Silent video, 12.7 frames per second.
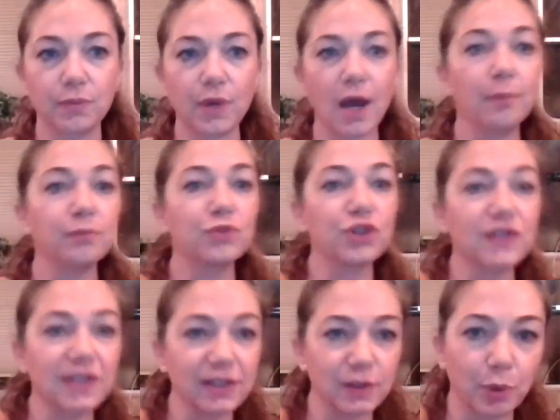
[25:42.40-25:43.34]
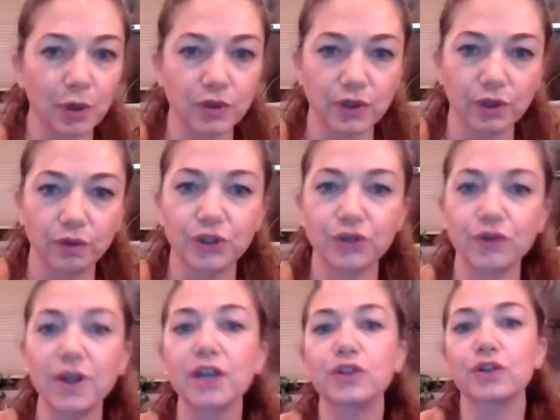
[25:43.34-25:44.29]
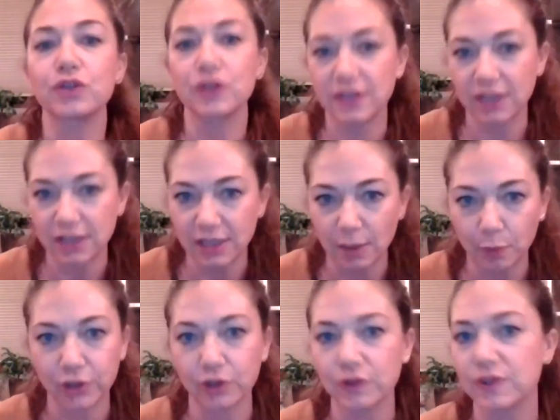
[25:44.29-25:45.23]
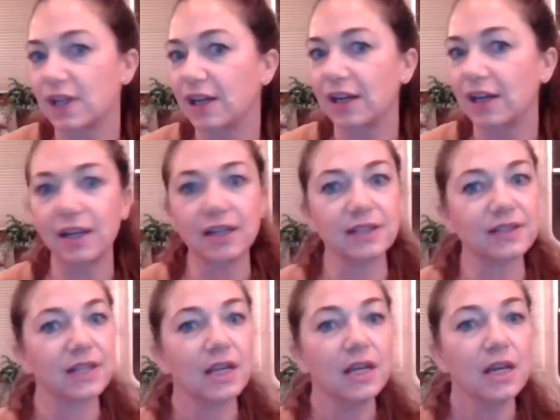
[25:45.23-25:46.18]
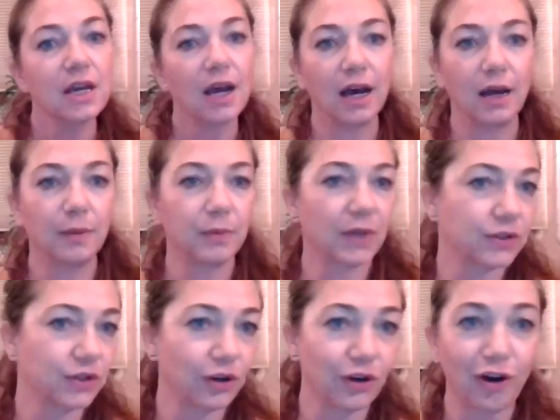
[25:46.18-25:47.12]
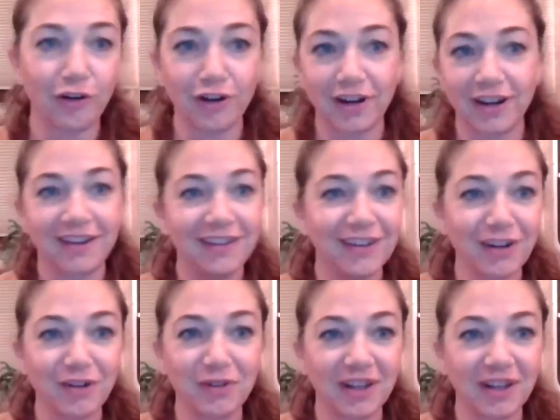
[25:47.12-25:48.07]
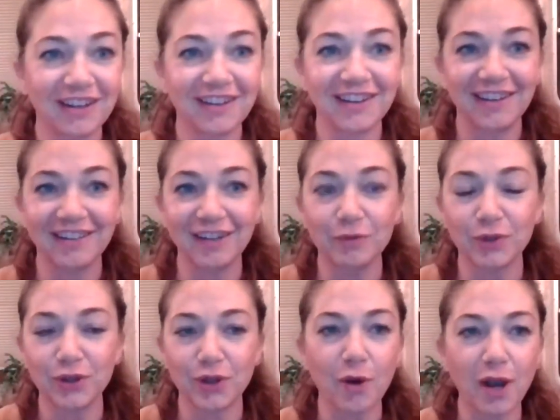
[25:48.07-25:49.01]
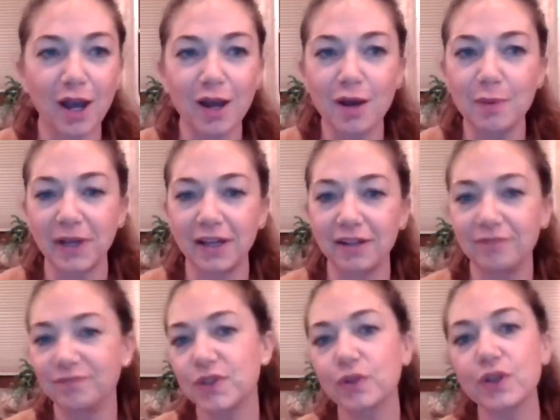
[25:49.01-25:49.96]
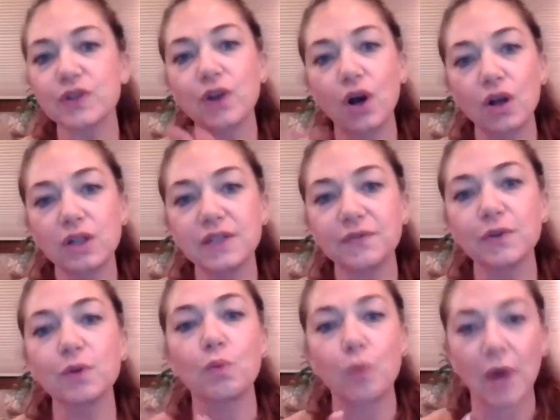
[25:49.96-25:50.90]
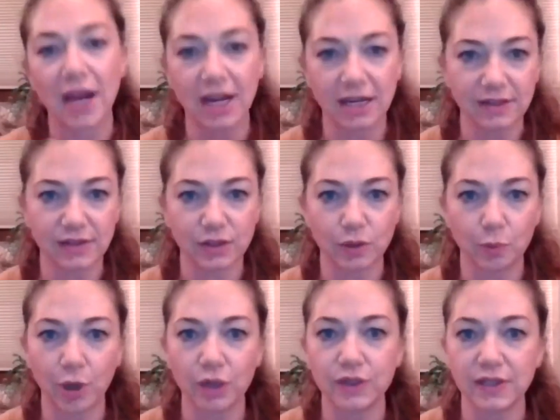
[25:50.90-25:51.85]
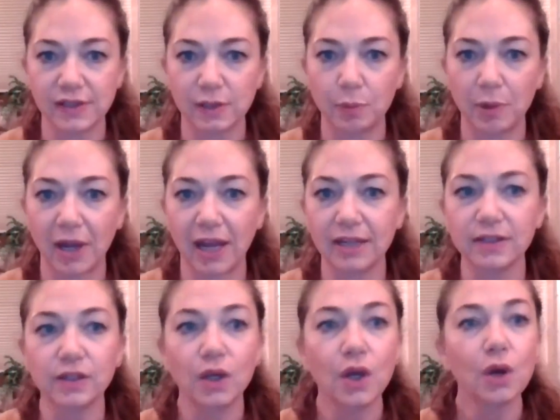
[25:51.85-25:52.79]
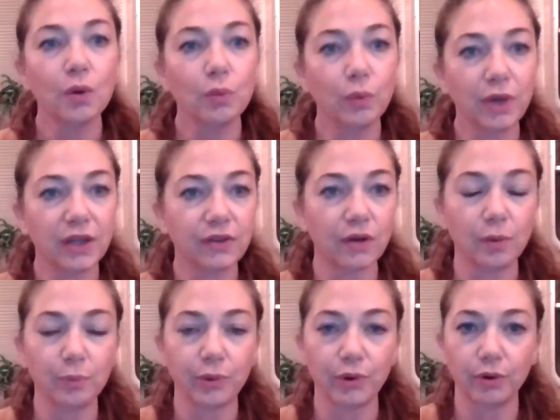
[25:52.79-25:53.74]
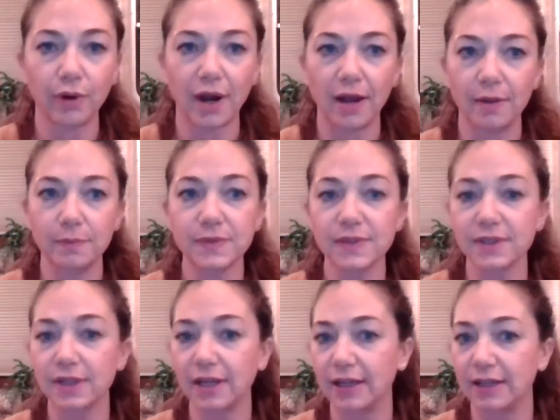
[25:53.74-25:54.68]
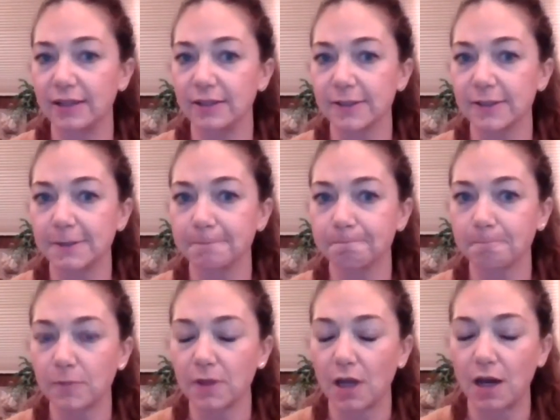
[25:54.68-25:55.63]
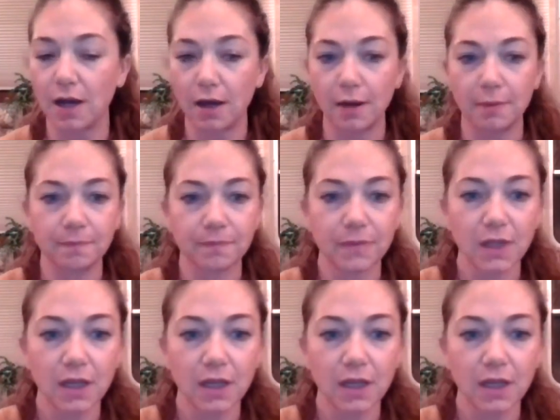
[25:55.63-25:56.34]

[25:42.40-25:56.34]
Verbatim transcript: come just as a personal retreat or just to deepen your studies um, because you're already you know like in love with yoga but so there's all different ways to participate with our programs and um,